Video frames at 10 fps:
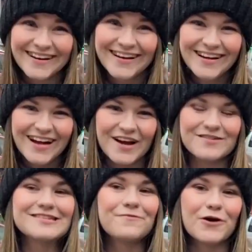It
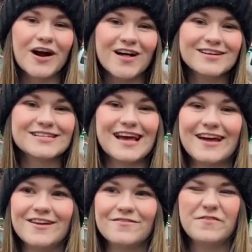was
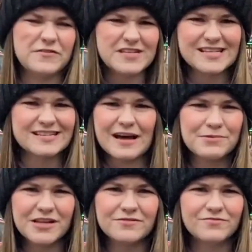$4.50, I
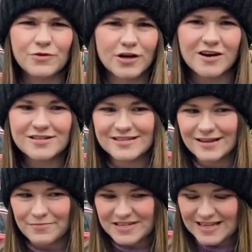believe, $4 and
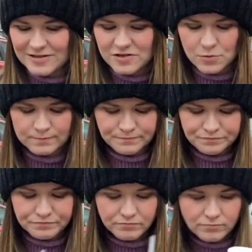something cents.
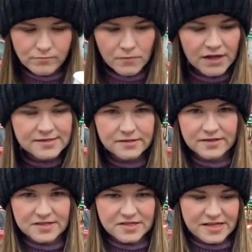
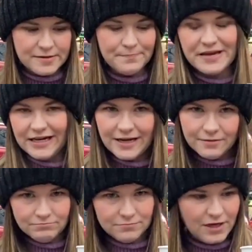This is the medium
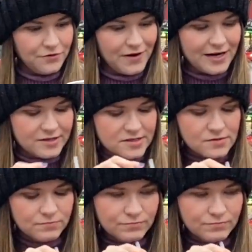at Ray's.